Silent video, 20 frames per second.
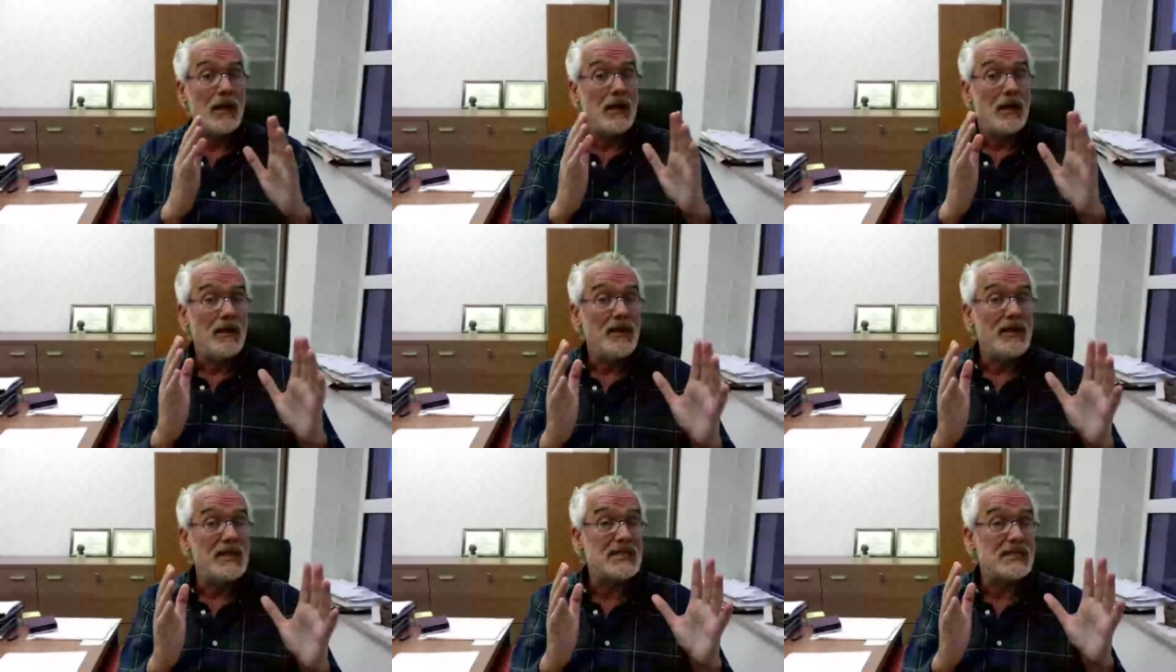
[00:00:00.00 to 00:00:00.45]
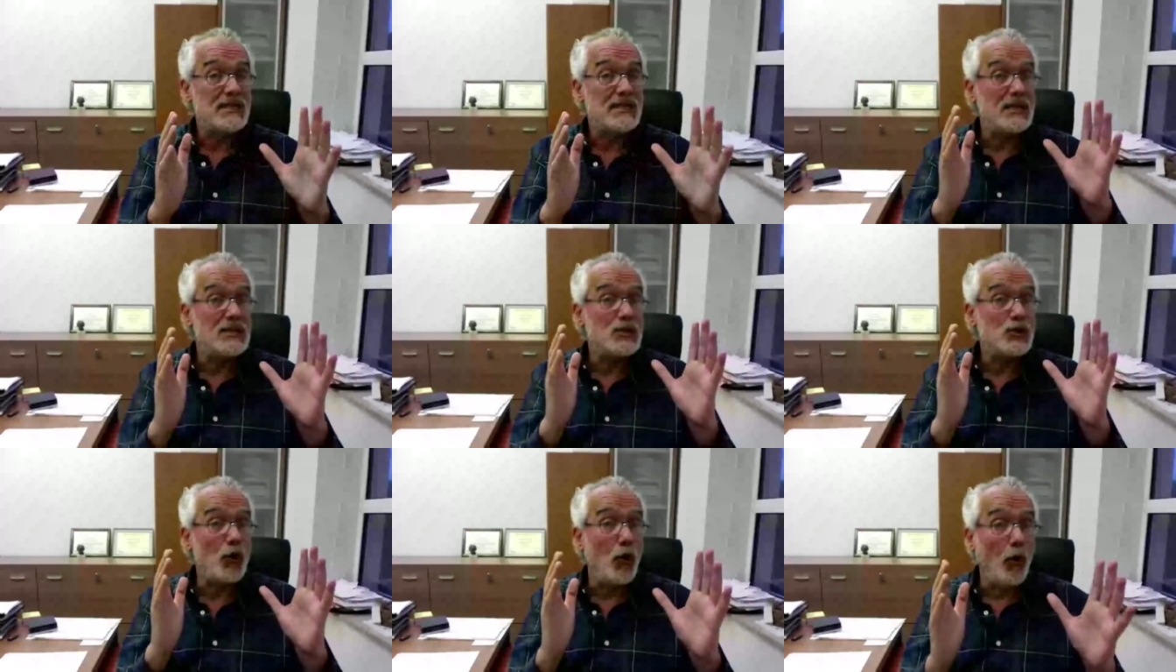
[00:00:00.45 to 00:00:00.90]
This
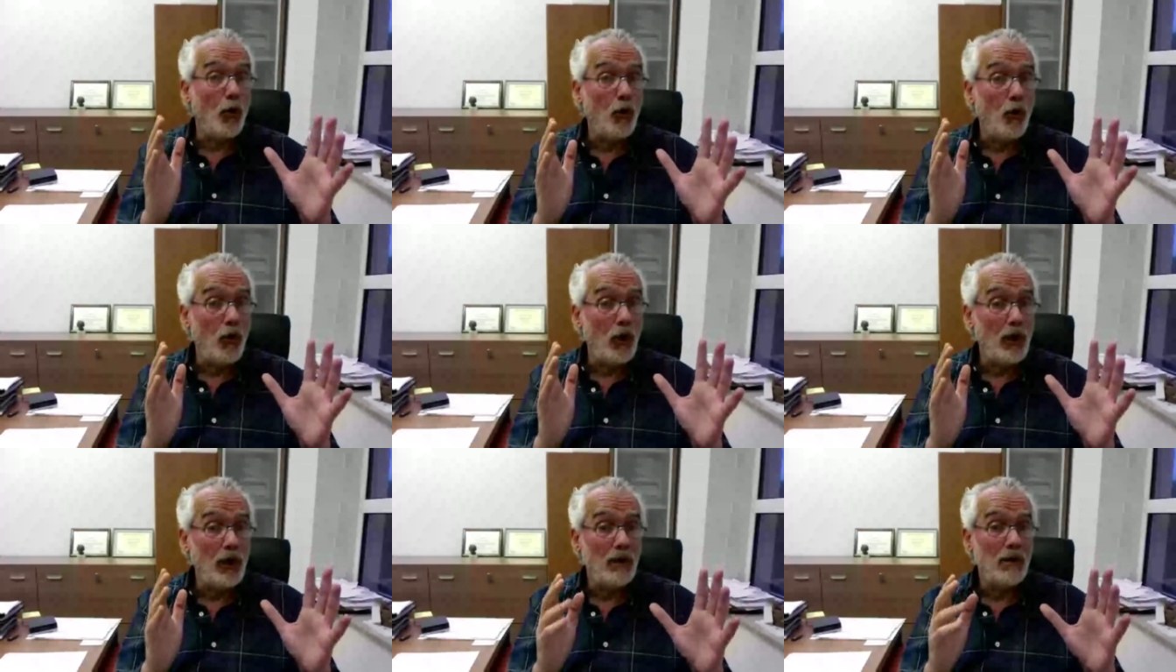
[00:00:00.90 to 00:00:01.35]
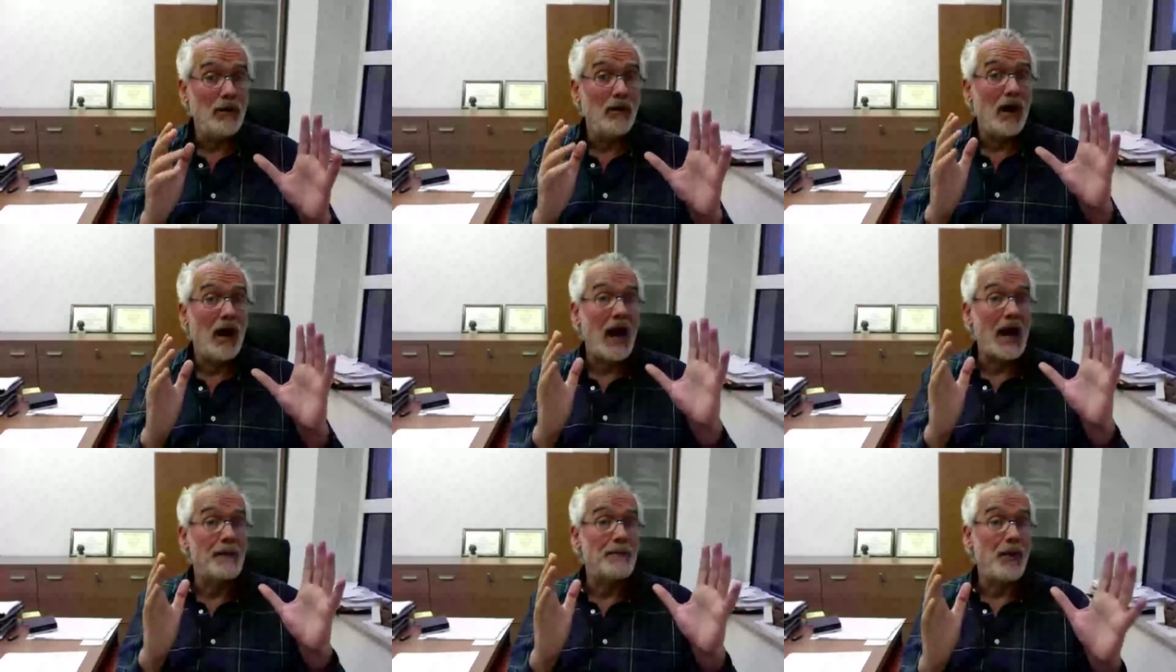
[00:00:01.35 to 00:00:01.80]
is all
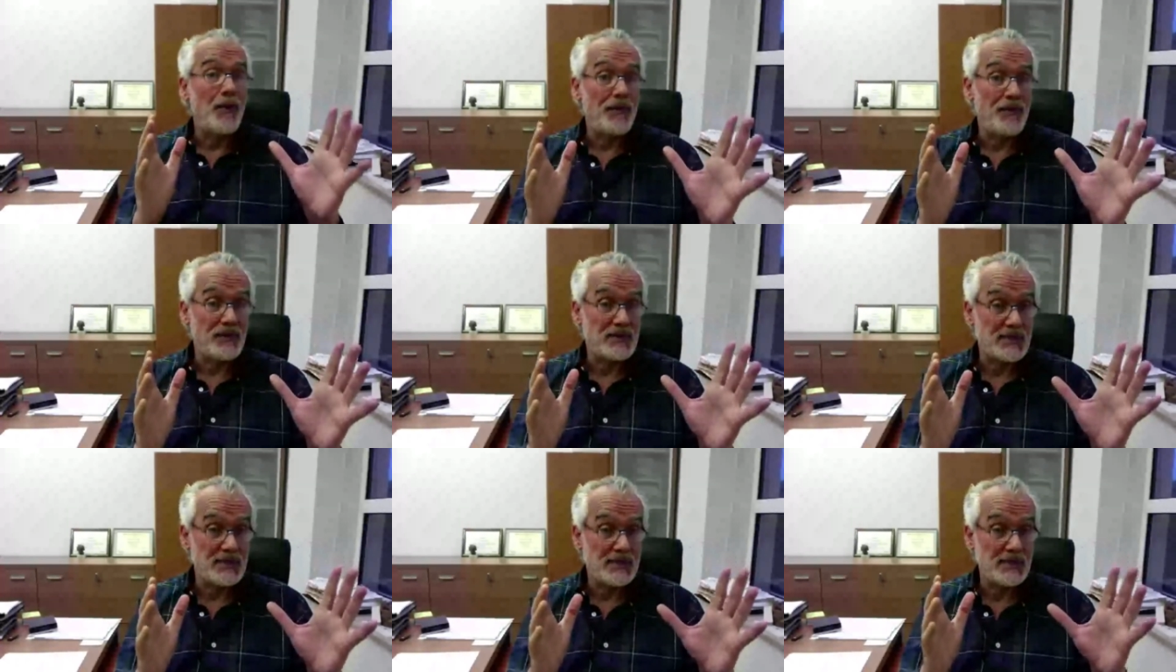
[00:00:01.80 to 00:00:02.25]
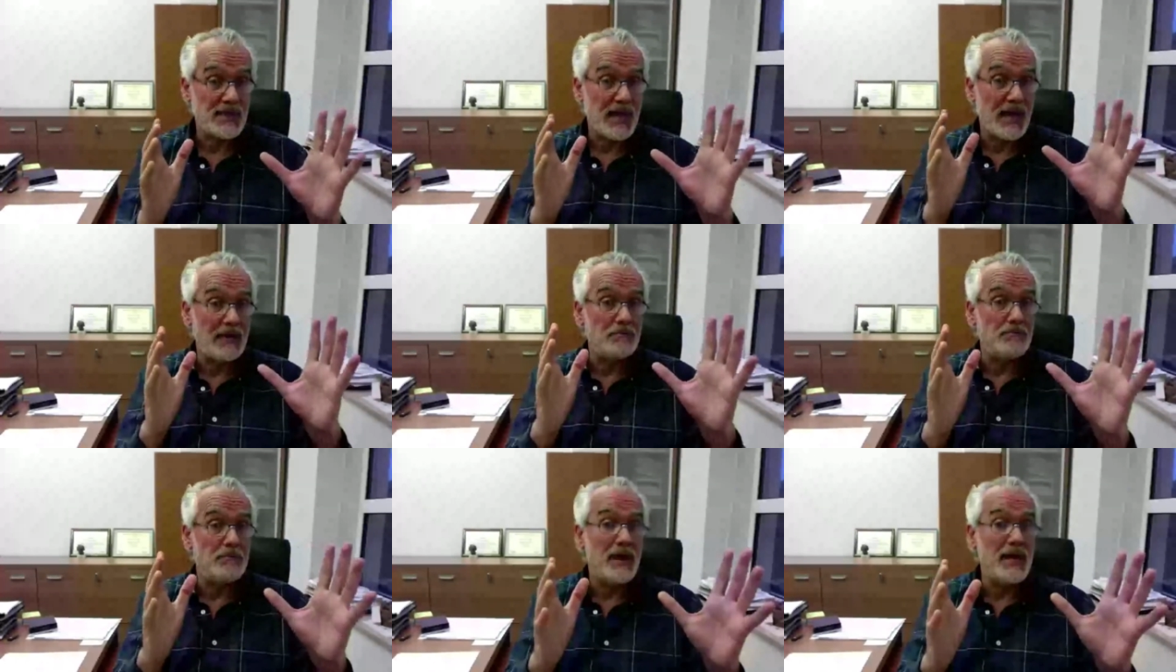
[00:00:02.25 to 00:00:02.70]
hypothesis
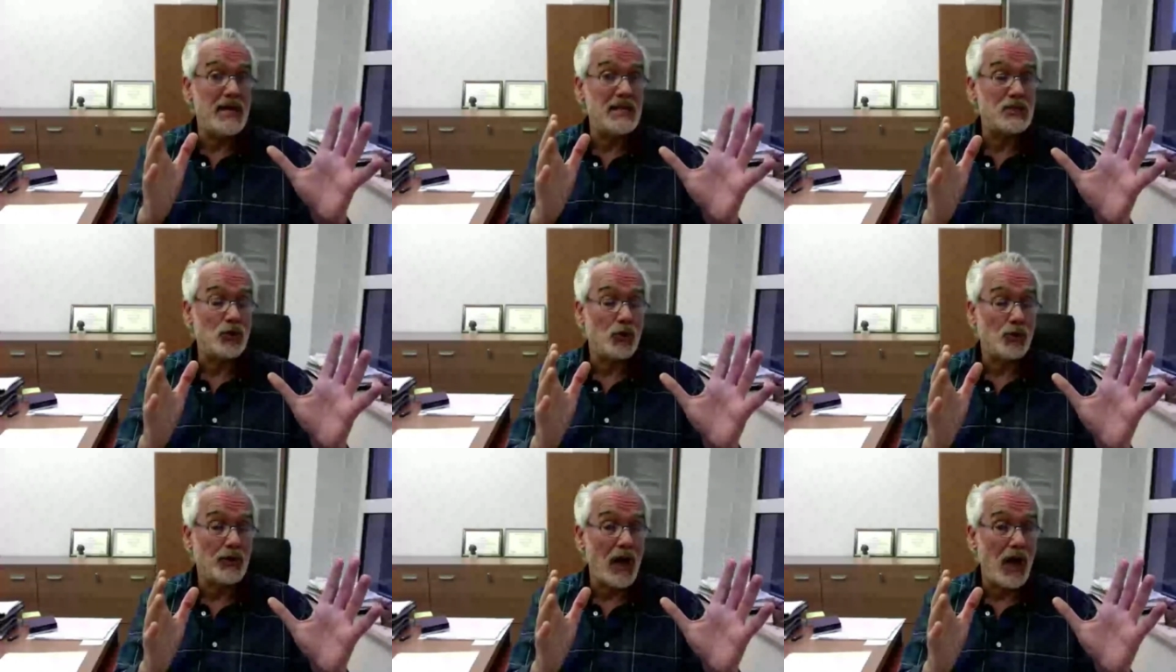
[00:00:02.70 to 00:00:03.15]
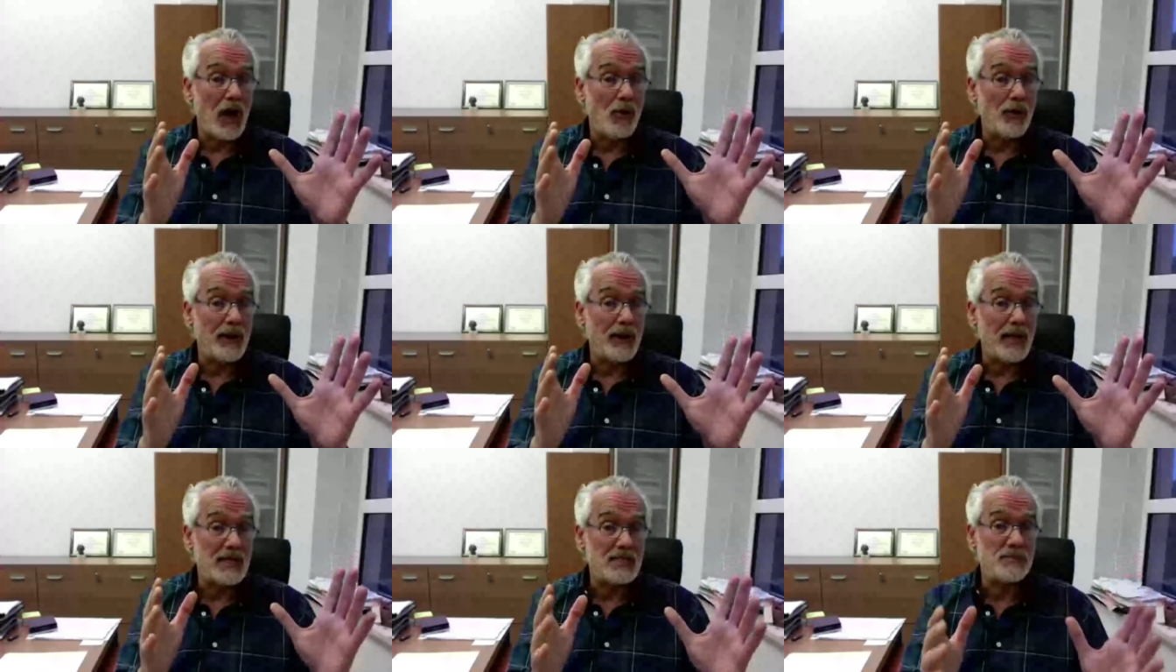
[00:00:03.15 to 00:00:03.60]
and based on our
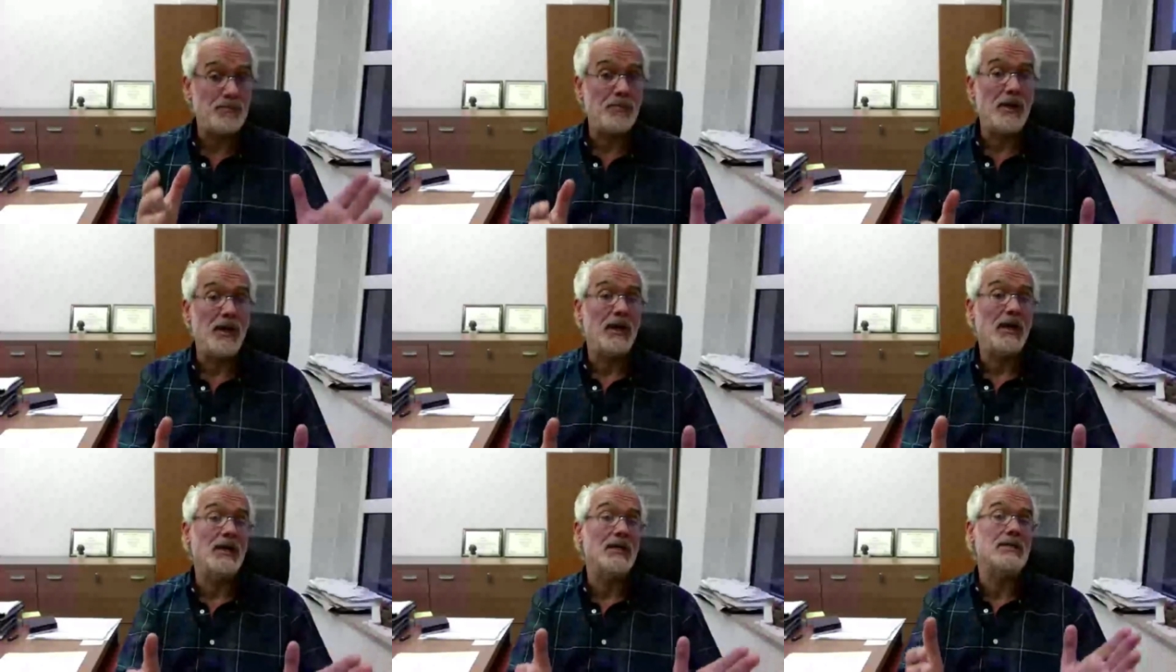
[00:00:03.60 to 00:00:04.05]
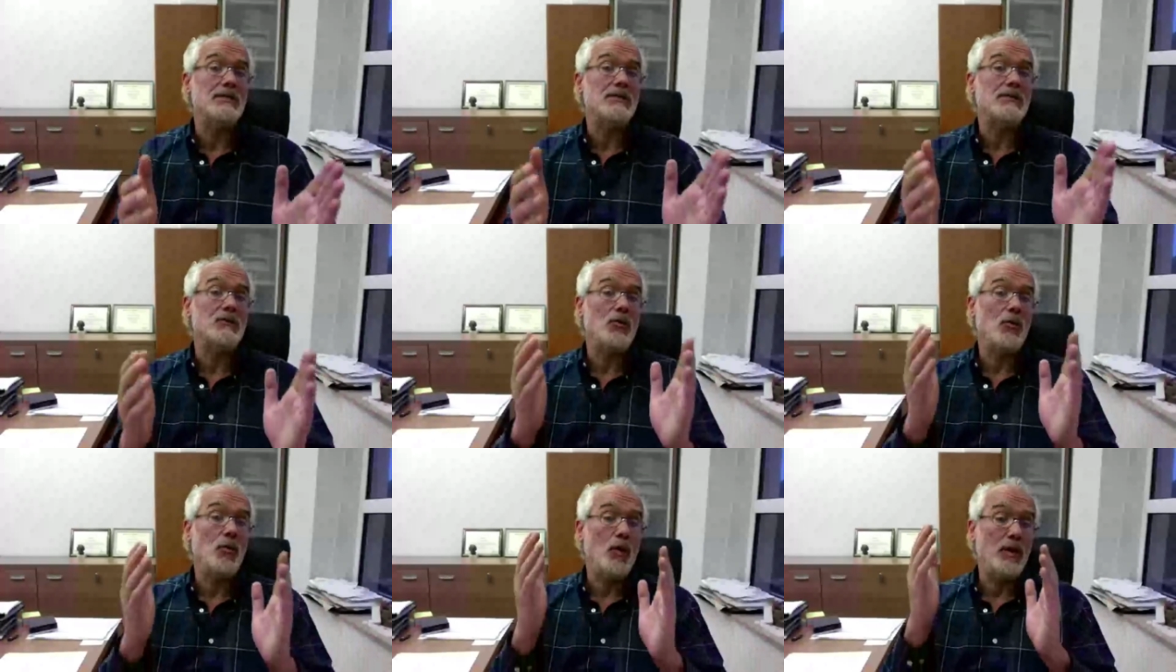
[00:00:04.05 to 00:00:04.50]

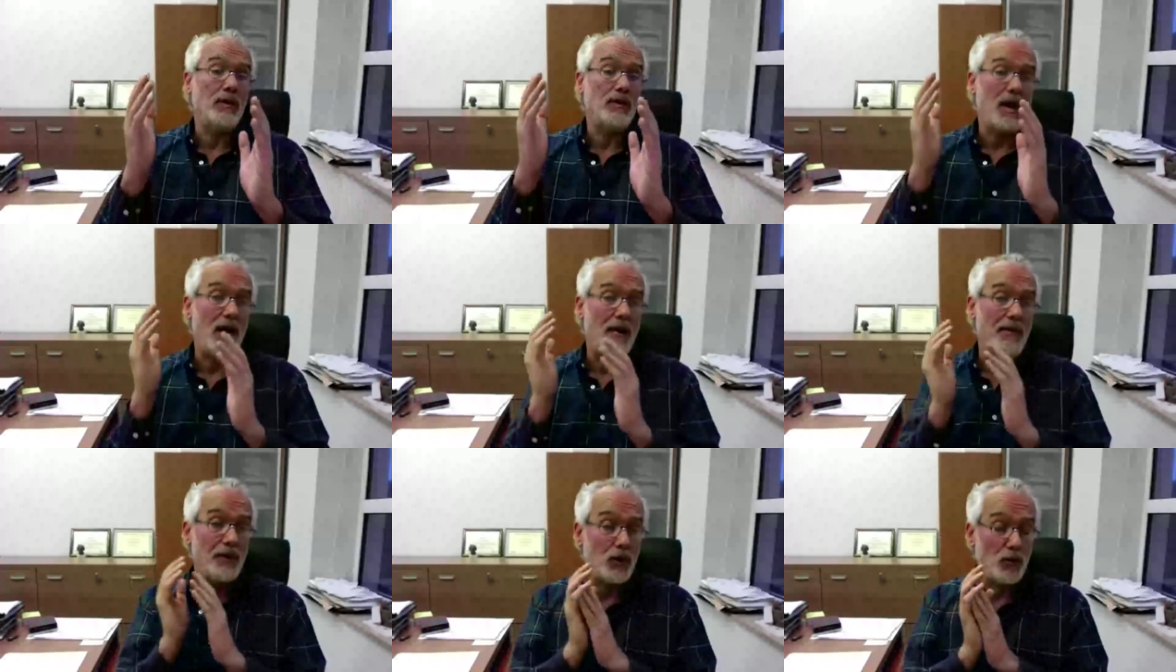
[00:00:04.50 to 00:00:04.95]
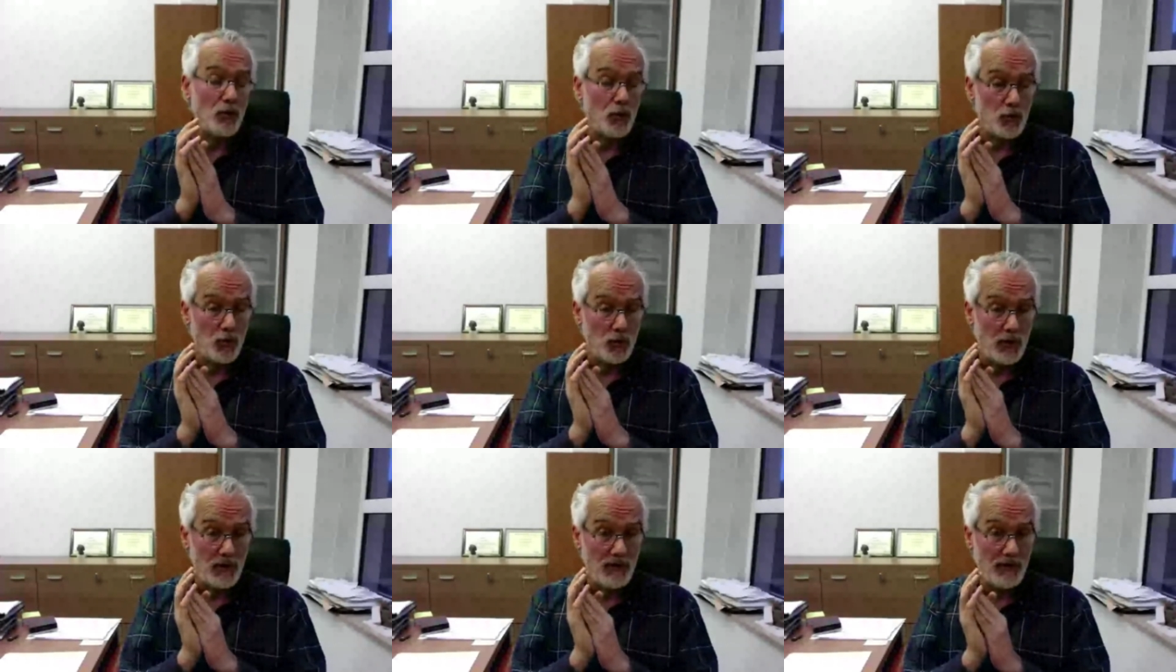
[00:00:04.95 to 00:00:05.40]
experience with other
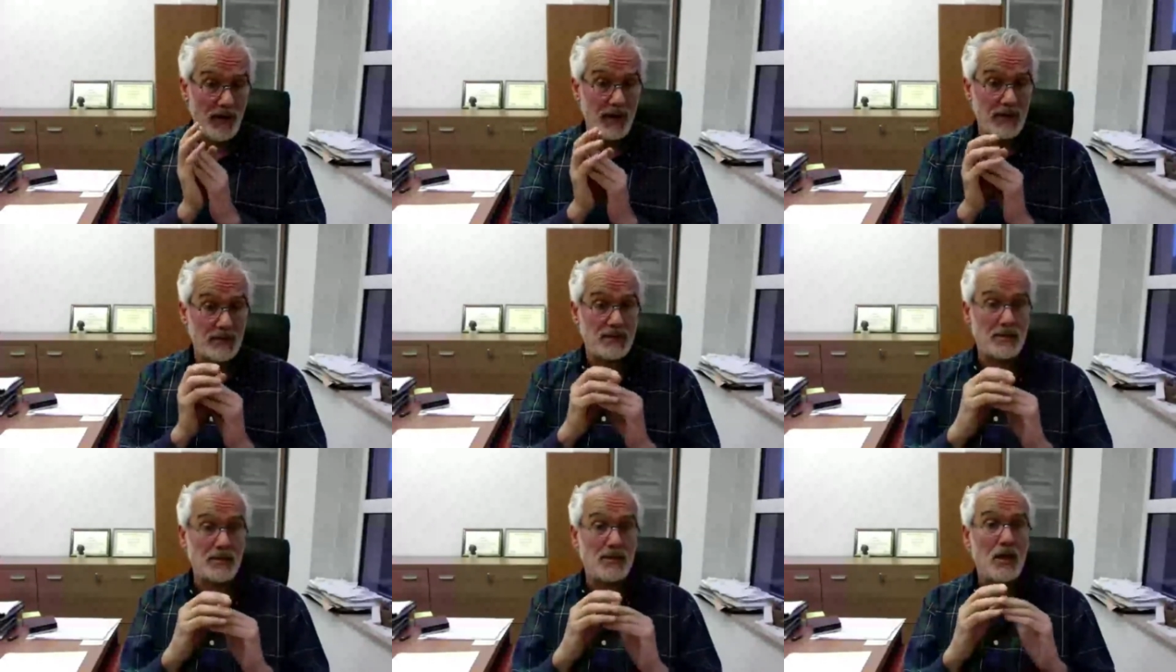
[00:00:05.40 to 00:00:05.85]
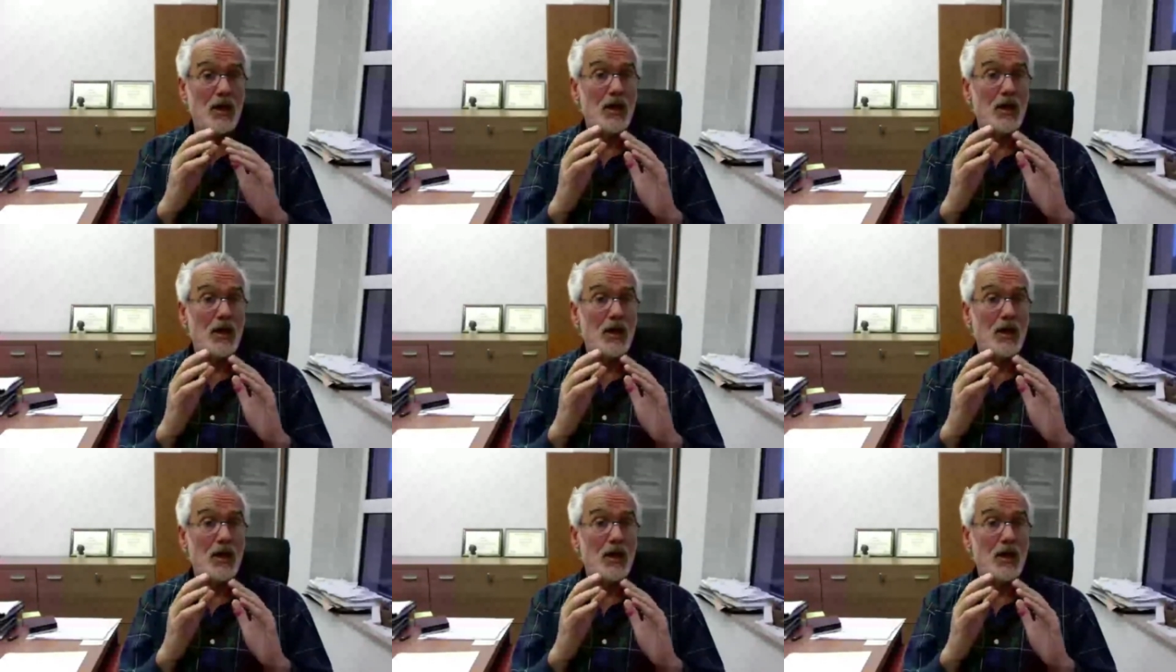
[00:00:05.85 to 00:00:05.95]
coronaviruses.